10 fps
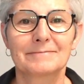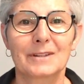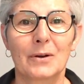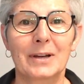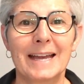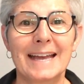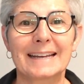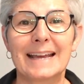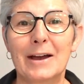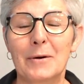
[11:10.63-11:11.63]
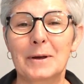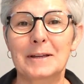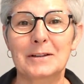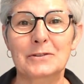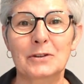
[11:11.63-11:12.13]
Okay, now
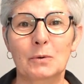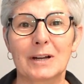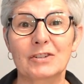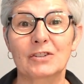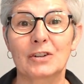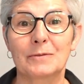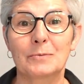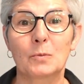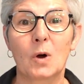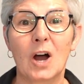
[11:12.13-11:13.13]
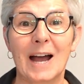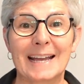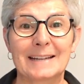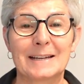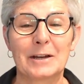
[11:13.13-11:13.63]
here's a question.
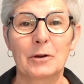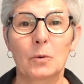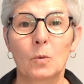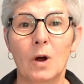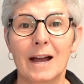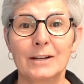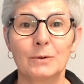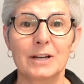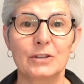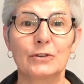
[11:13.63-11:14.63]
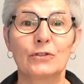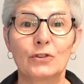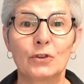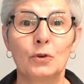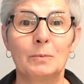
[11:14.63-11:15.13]
Why? Why do I use
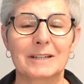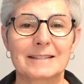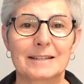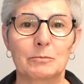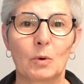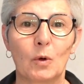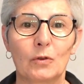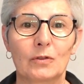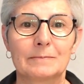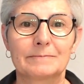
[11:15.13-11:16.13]
2 mixing bowls?